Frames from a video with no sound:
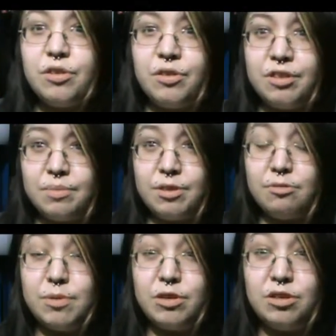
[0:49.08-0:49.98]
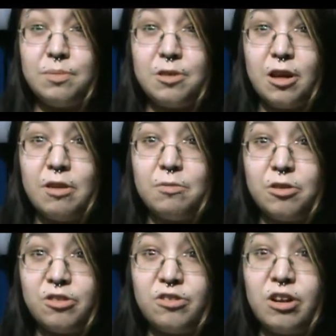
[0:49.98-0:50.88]
the Christmas BookTubeAthon will
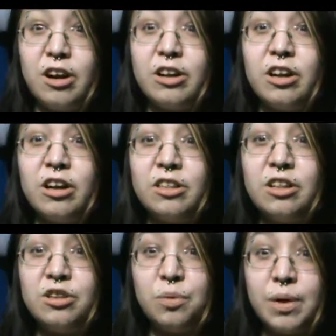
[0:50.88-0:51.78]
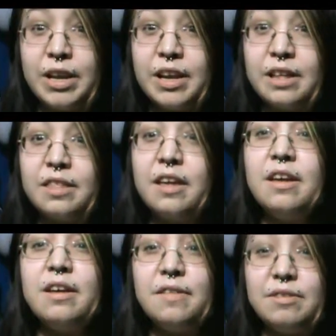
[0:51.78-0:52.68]
start on the 20th
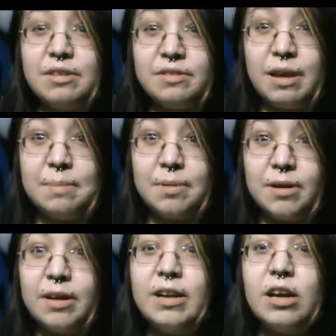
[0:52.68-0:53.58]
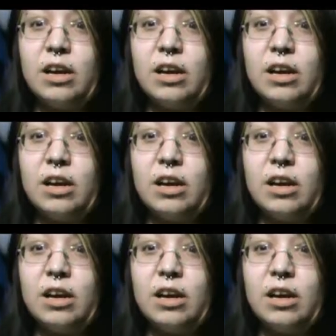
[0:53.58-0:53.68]
of December,